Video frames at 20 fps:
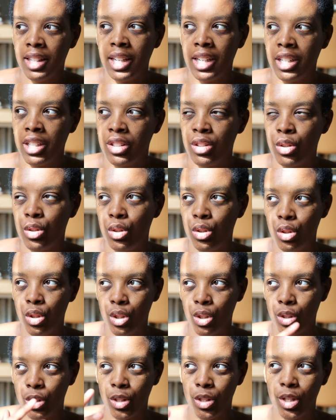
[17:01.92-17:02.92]
there's
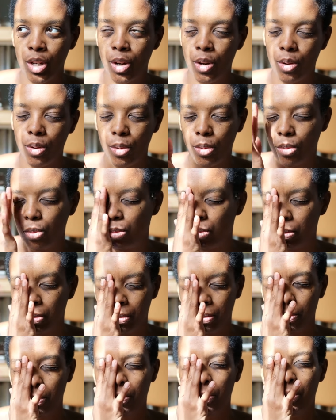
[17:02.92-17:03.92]
just so
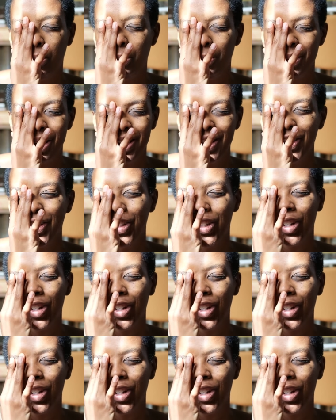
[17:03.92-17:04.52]
much